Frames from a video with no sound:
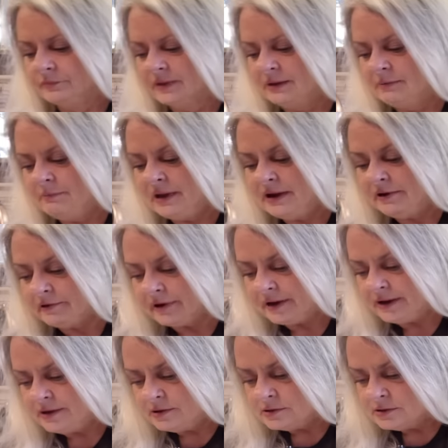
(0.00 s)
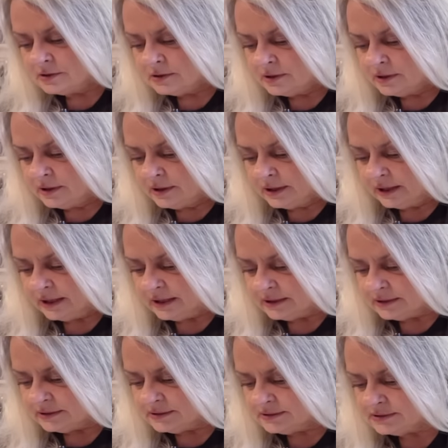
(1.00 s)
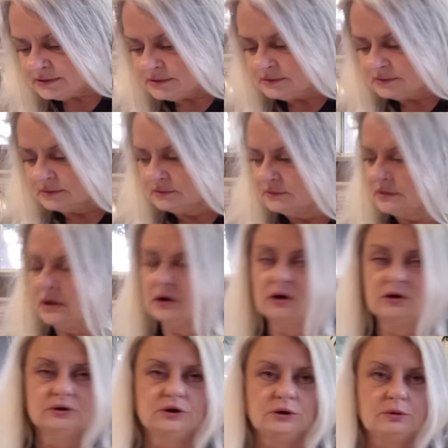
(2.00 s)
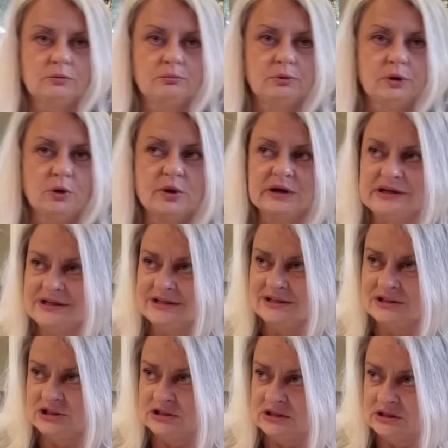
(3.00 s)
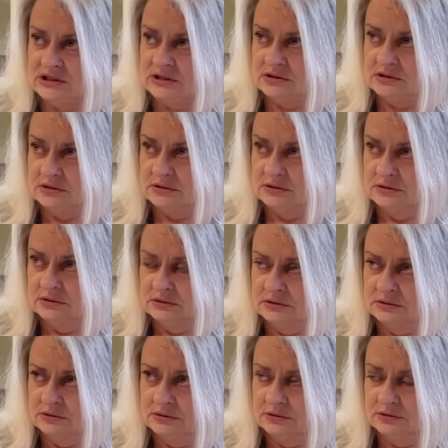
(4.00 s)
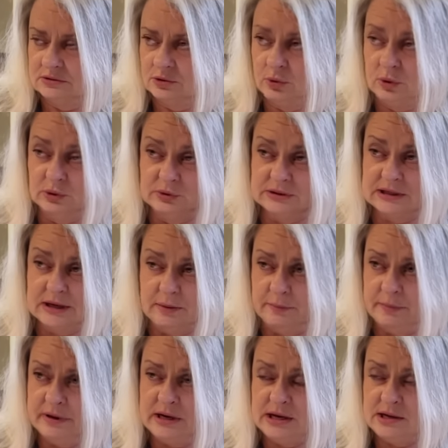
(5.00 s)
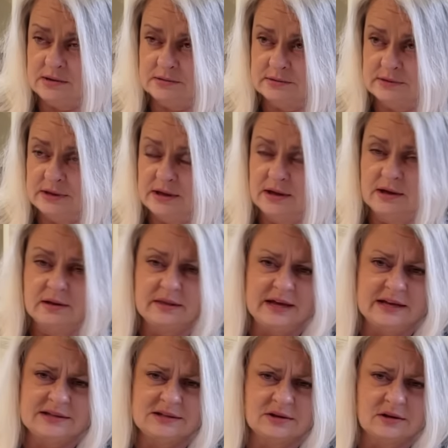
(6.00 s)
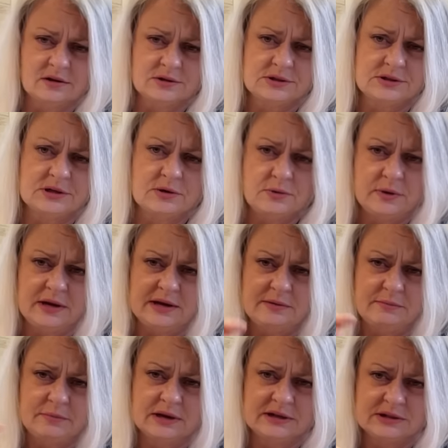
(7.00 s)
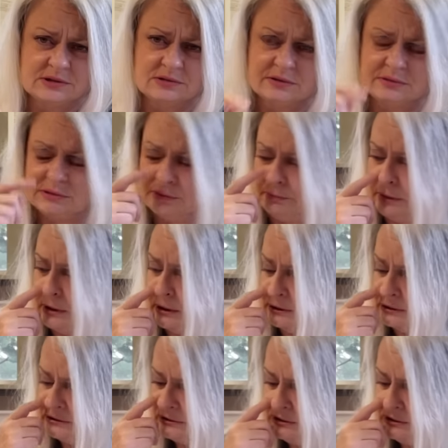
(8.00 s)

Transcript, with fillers: Mary is called Broken Dishes Quilt Company. That's also in my description box.